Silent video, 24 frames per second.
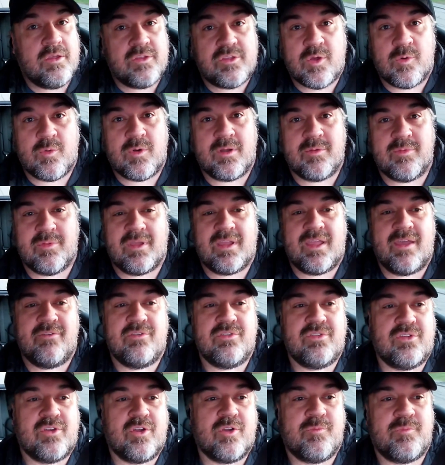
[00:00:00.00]
So welcome to
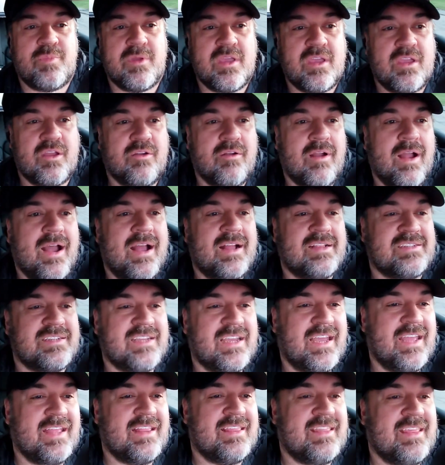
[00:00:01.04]
Kevin's European Garage,
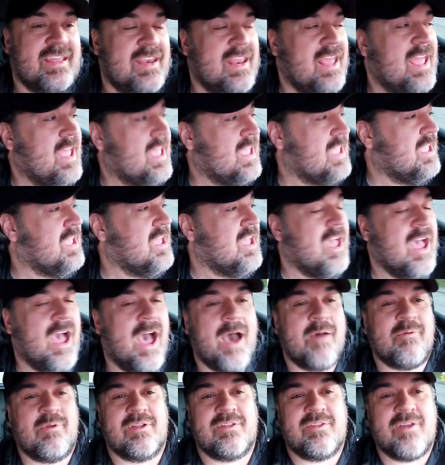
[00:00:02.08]
and today
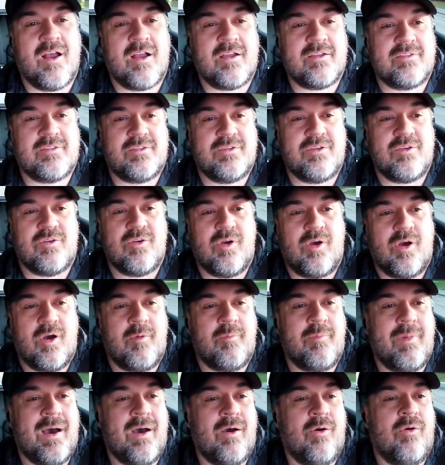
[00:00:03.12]
I'm going to talk to you
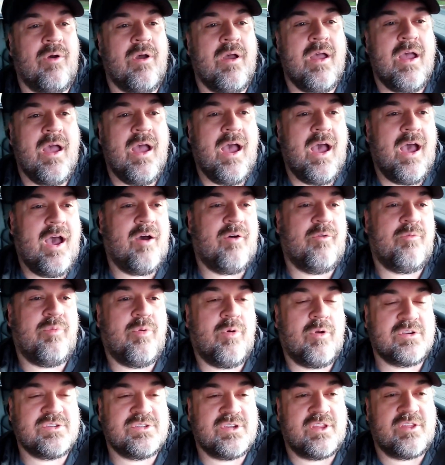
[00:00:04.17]
about how
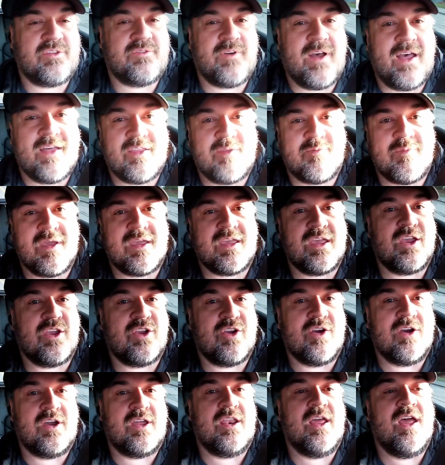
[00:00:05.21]
Porsche is finally making
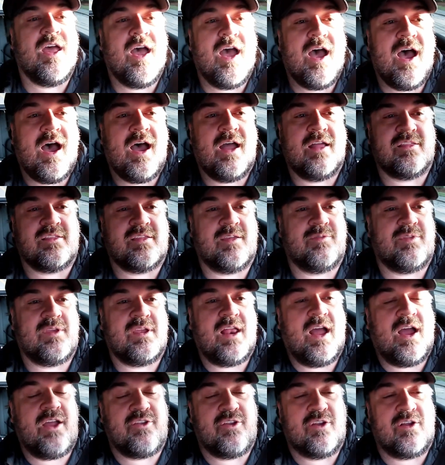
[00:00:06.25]
good on
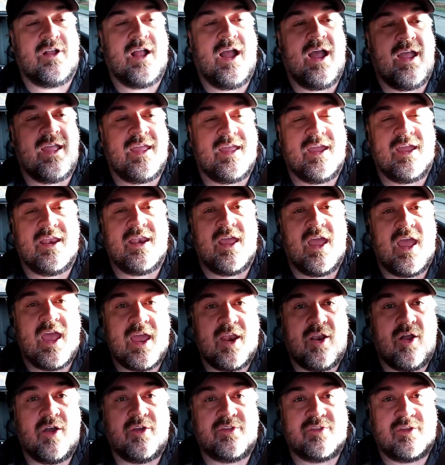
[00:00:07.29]
something on your Cayenne
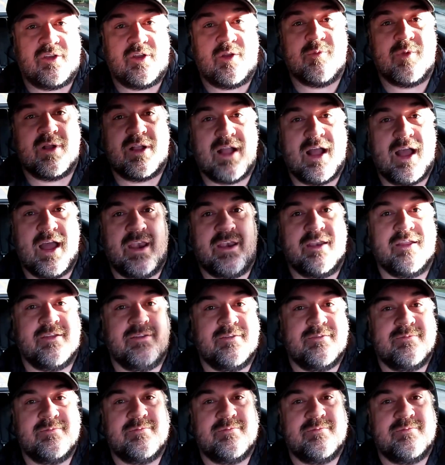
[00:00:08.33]
and also your Macan.